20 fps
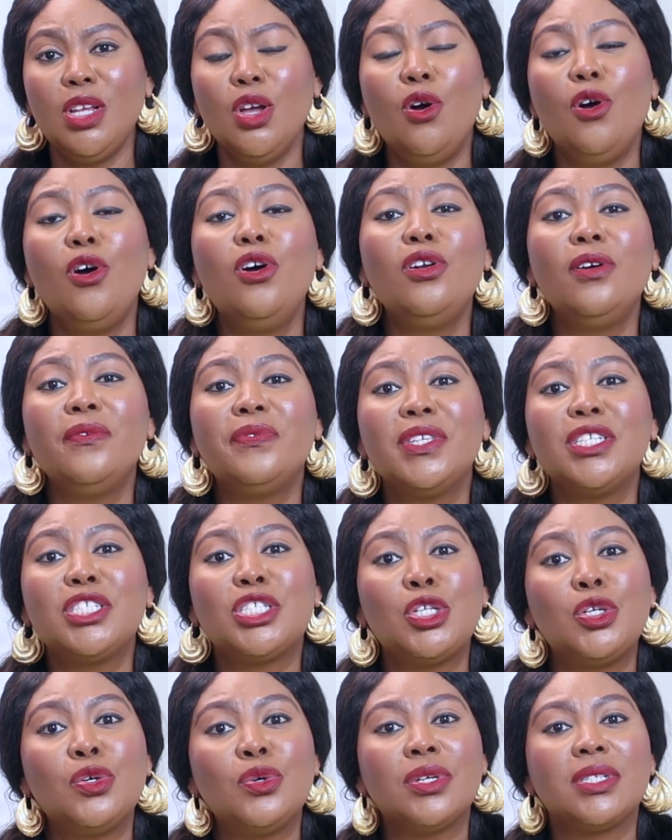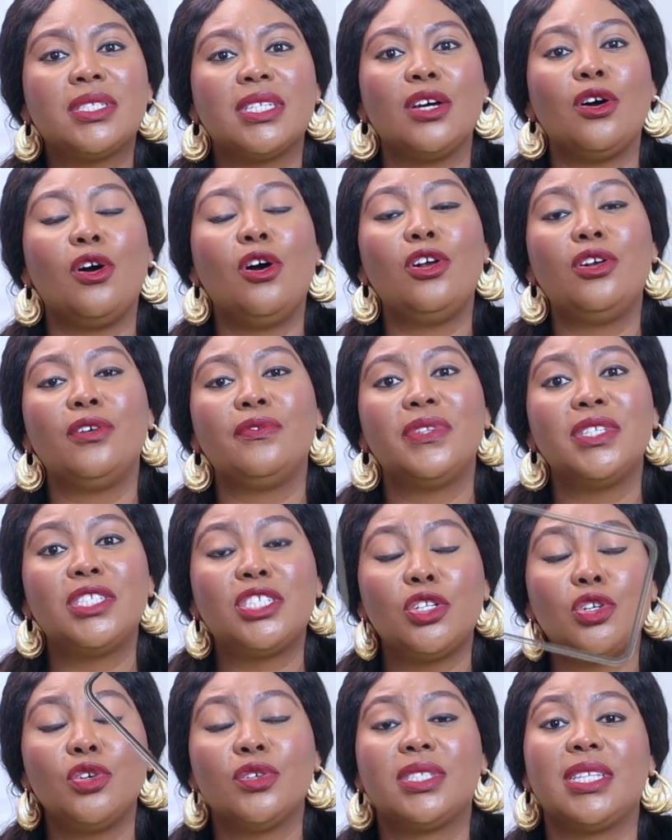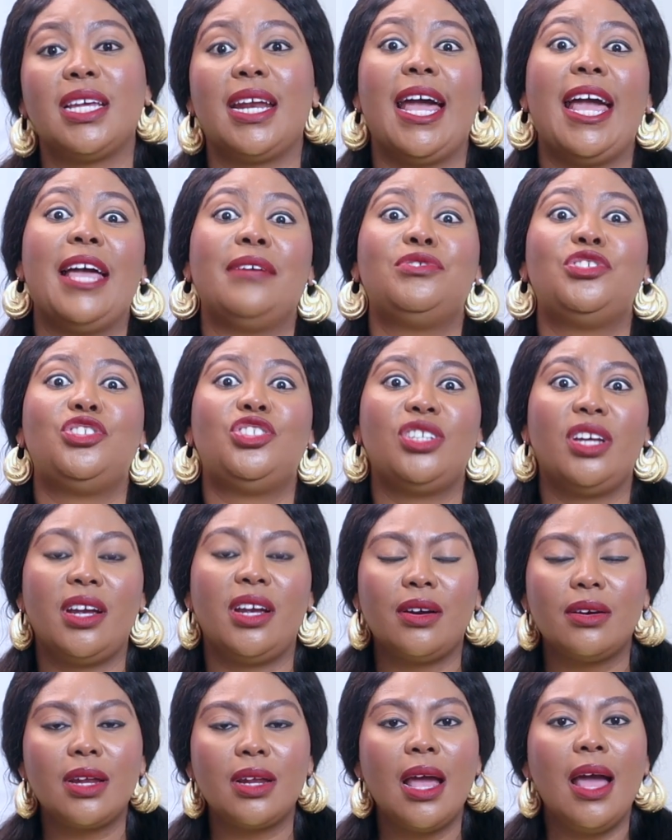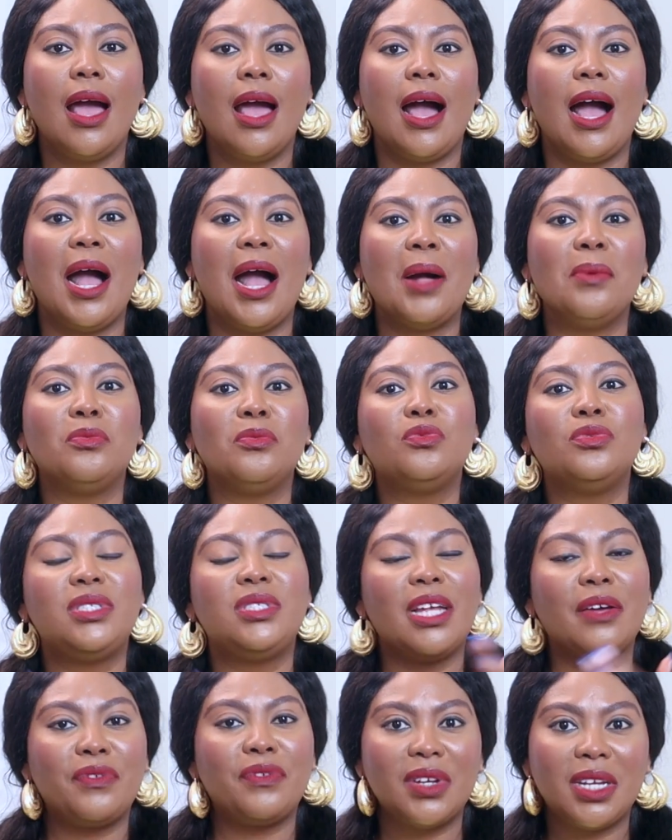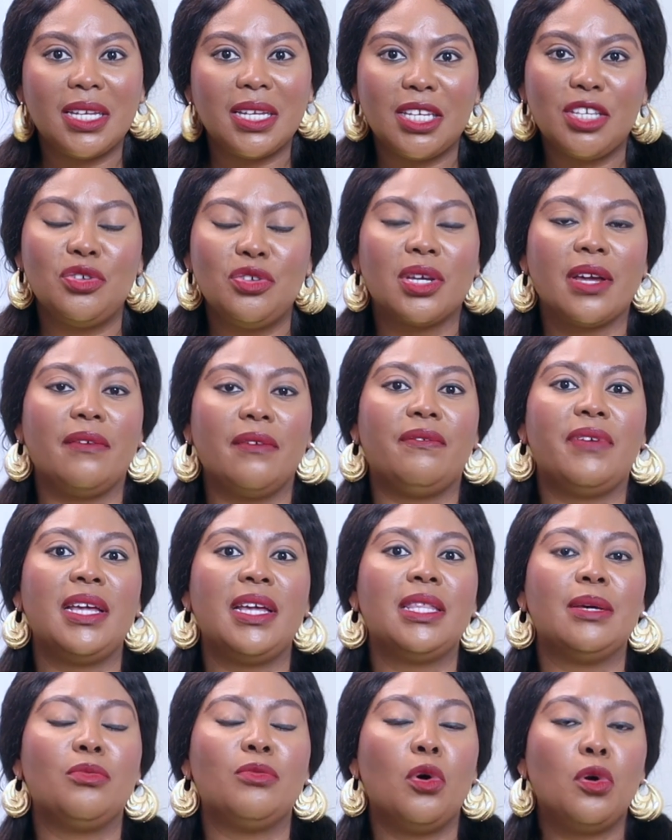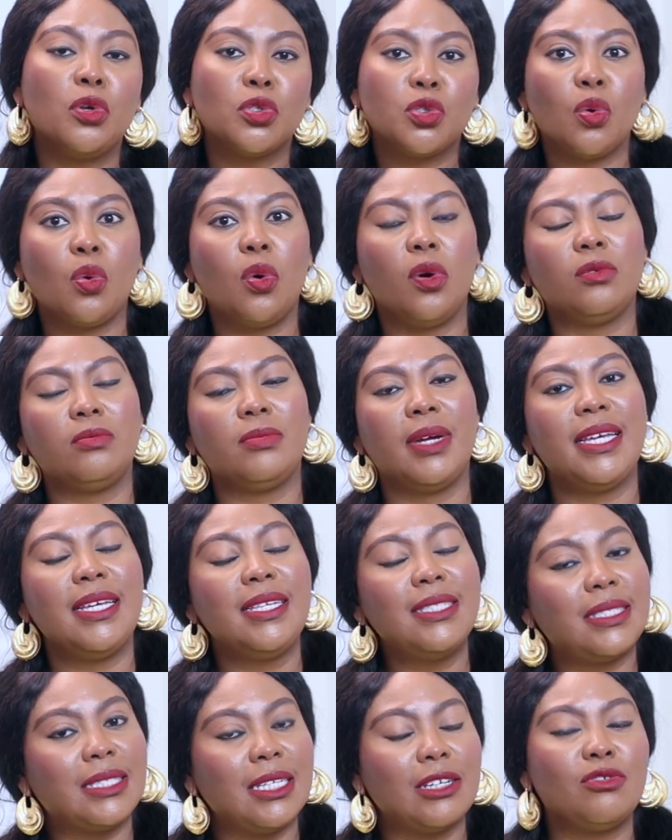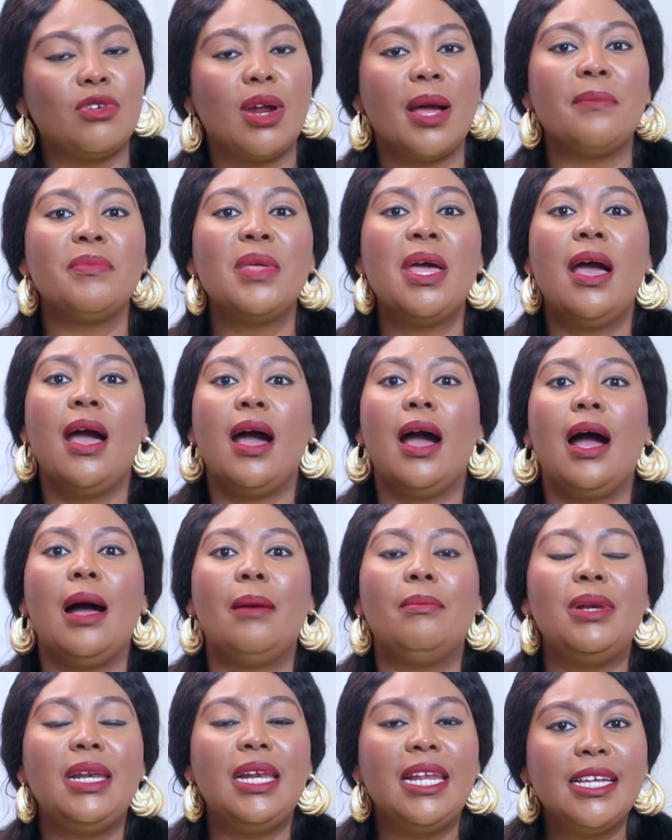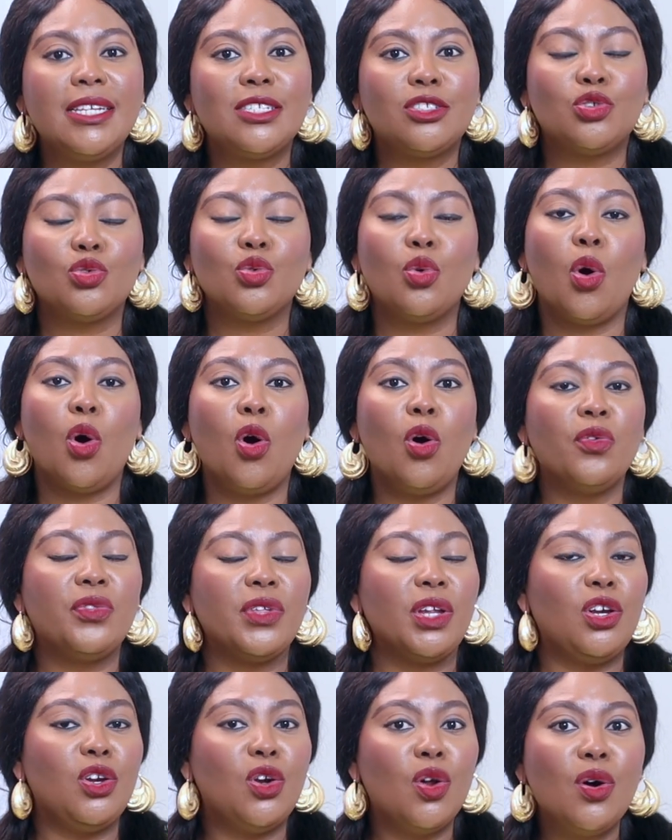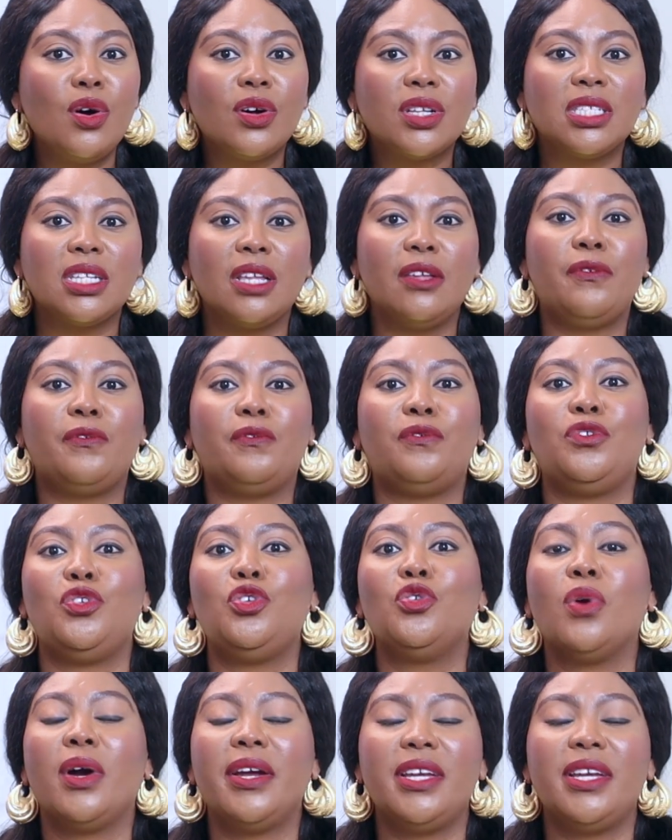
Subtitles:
all of these looks that I've shared, definitely you can find them also on my Instagram. Links to all the looks, if you are